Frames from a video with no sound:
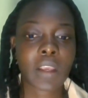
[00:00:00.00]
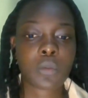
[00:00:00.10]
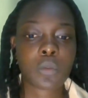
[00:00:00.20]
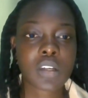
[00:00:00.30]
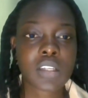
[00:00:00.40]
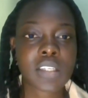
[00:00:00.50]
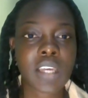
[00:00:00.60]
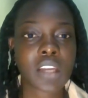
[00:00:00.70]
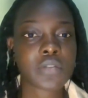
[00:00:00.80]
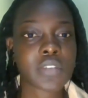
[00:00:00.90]
what
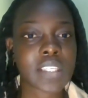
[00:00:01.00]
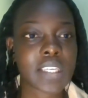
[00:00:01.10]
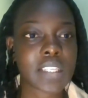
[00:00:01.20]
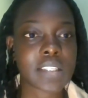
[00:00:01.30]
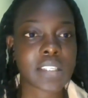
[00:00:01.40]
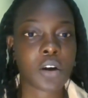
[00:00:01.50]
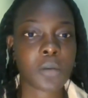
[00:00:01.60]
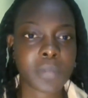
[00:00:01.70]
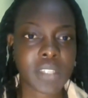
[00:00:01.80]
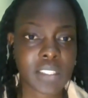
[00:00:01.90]
kind of skills and
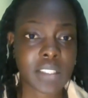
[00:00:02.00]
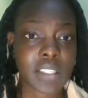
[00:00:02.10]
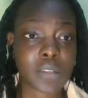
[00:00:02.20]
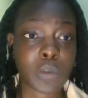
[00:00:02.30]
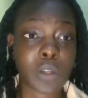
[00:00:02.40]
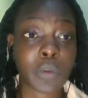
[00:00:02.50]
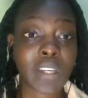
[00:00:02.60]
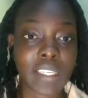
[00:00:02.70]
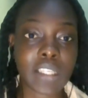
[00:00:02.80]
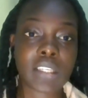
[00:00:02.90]
competencies will
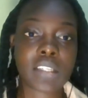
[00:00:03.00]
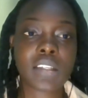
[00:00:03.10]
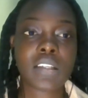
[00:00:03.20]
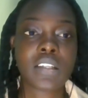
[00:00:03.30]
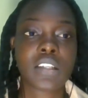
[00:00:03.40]
we need